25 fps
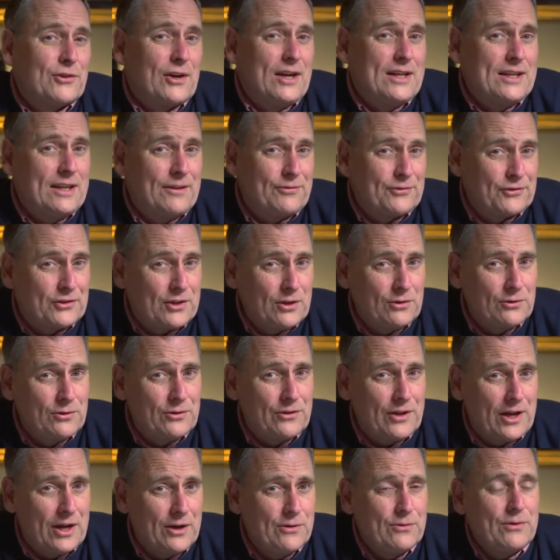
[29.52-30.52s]
I left school,
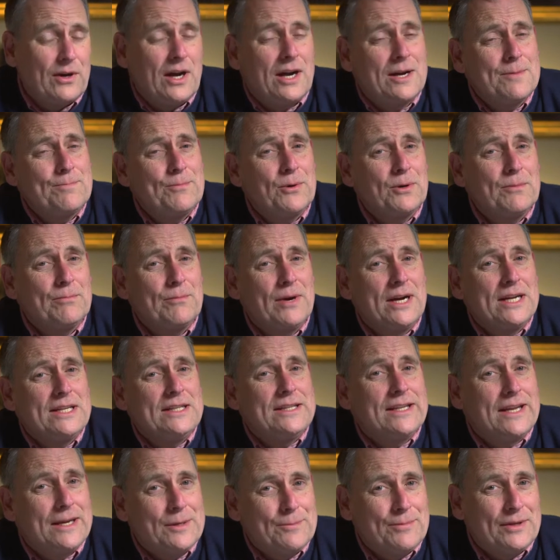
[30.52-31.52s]
though, I put my
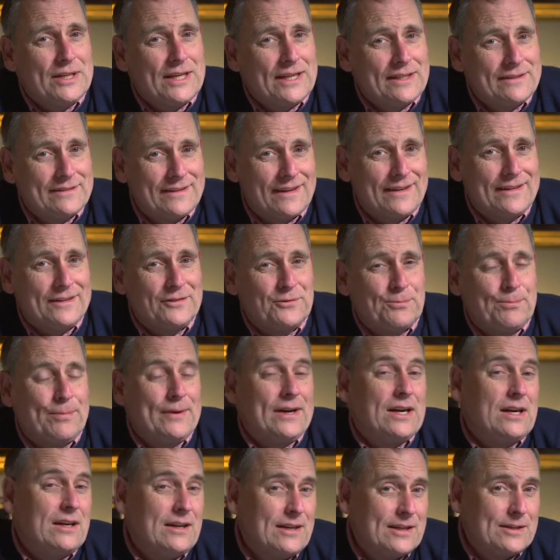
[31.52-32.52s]
labelling days
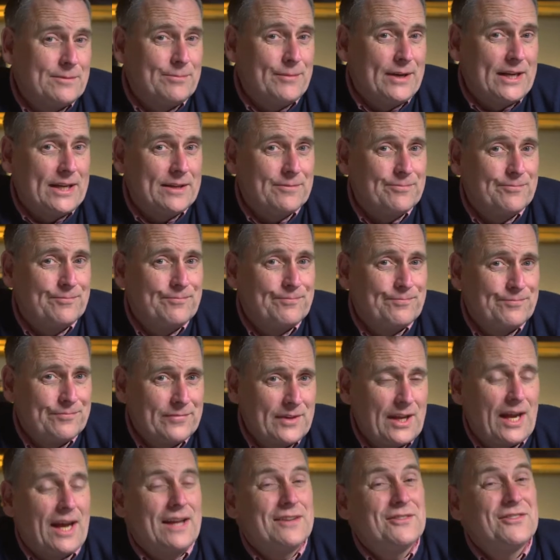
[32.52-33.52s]
behind me,
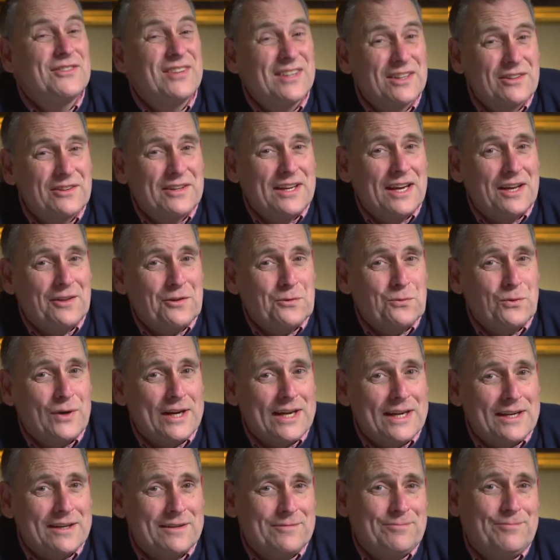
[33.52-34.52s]
until the other
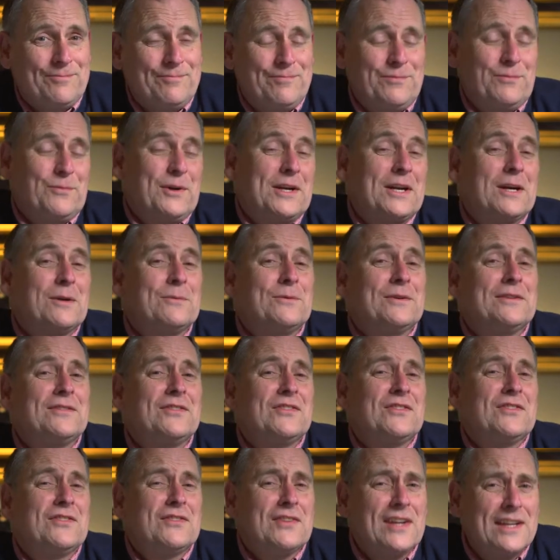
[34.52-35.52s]
week, when I was
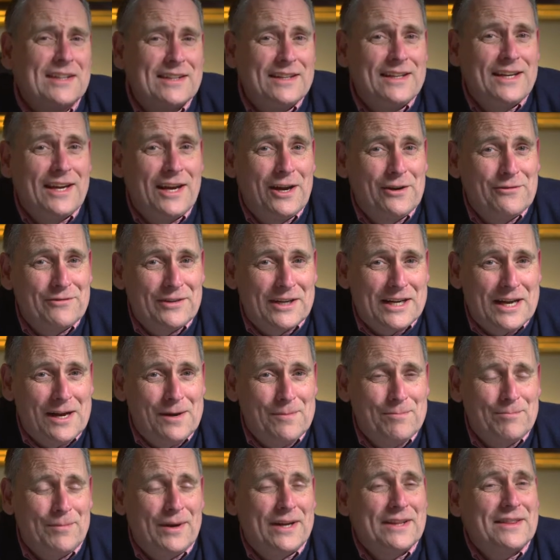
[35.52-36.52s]
suddenly
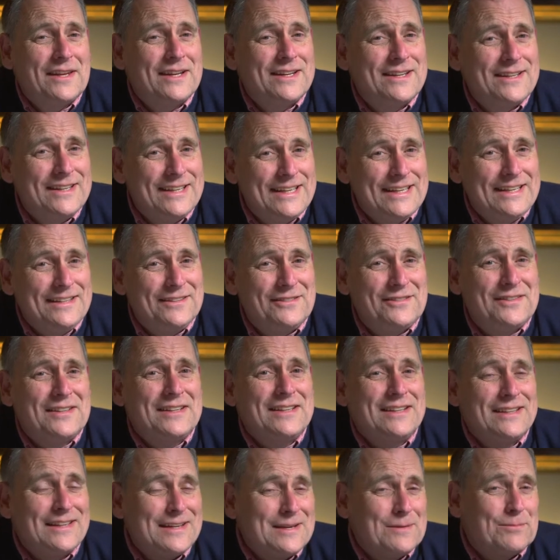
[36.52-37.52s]
overcome by the need to
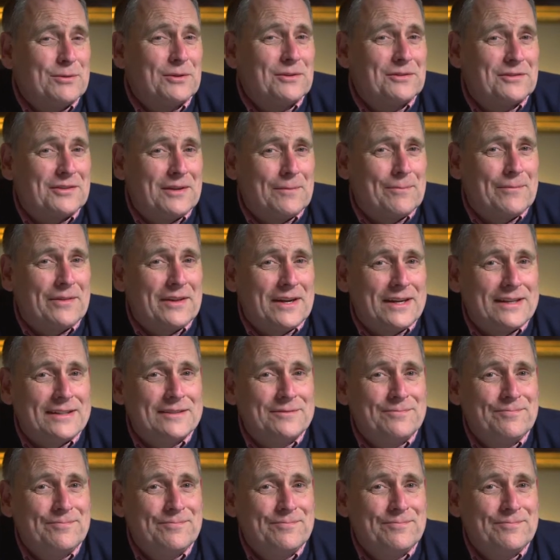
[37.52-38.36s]
label something.